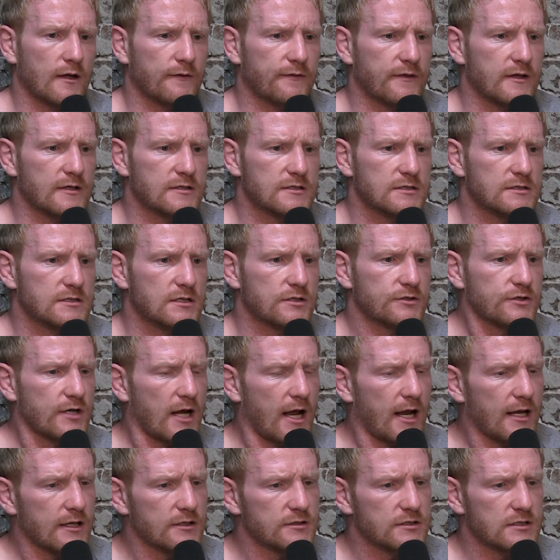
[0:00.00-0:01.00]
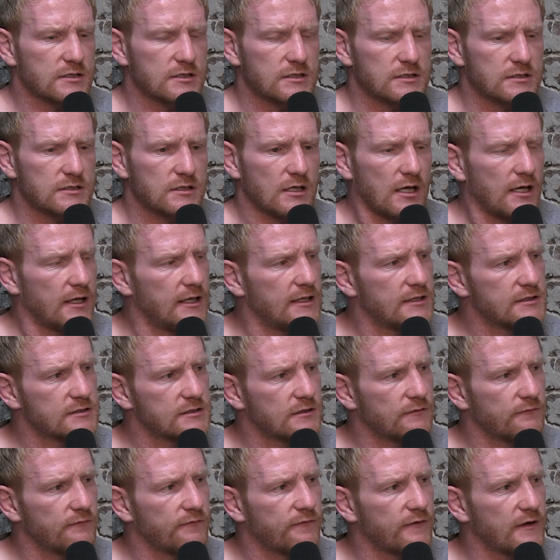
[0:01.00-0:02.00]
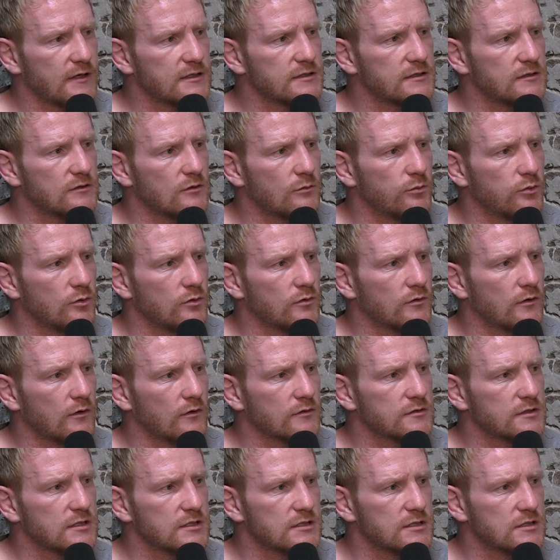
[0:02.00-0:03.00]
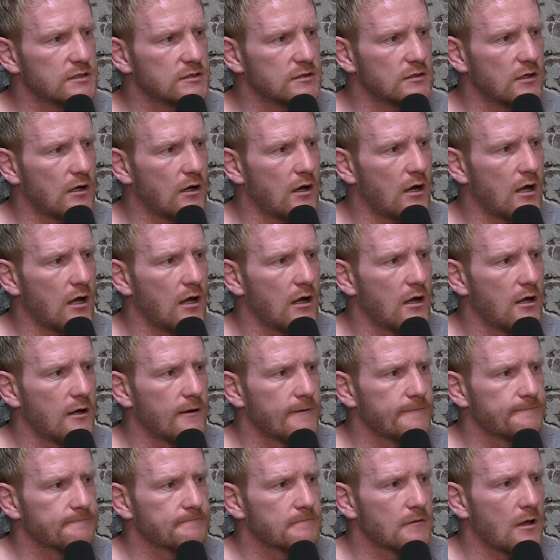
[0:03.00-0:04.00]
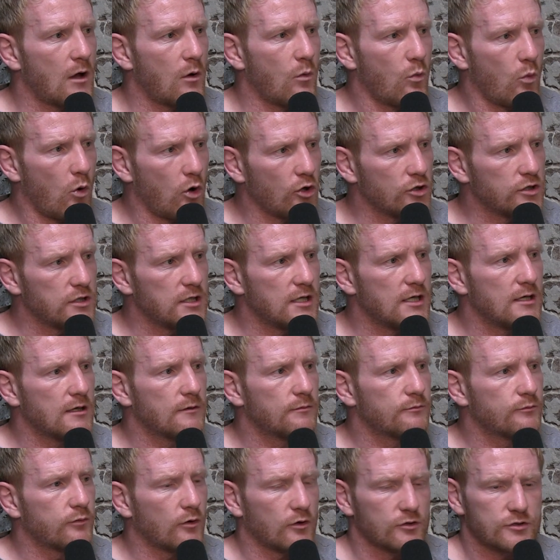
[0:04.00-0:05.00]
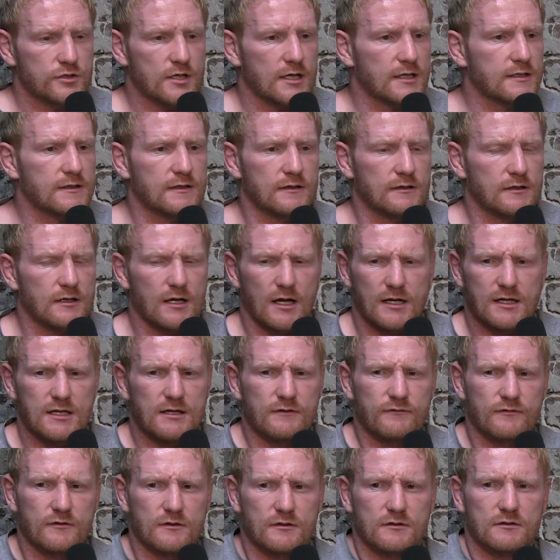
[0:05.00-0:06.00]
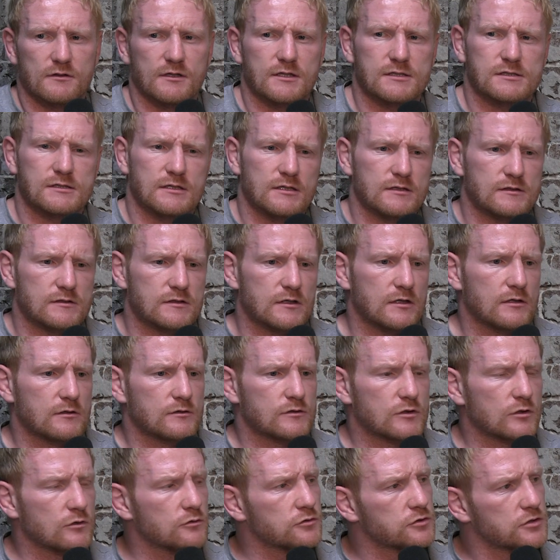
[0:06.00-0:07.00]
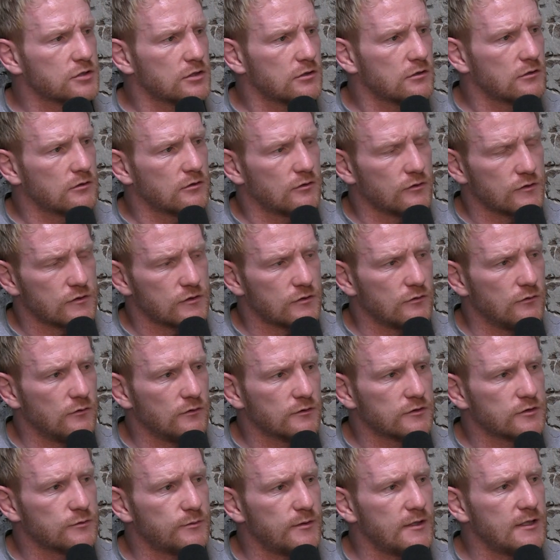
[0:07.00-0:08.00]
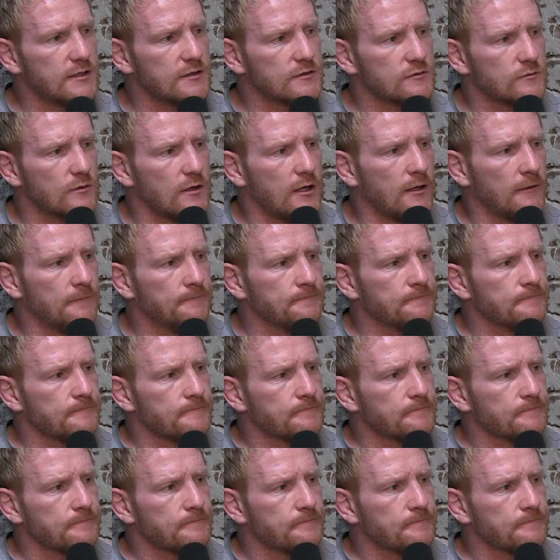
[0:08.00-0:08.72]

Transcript: this is a challenge. This isn't an instant fix at the Bulldogs. This isn't a 1 year project. And even listening to Gus Gould speak as well,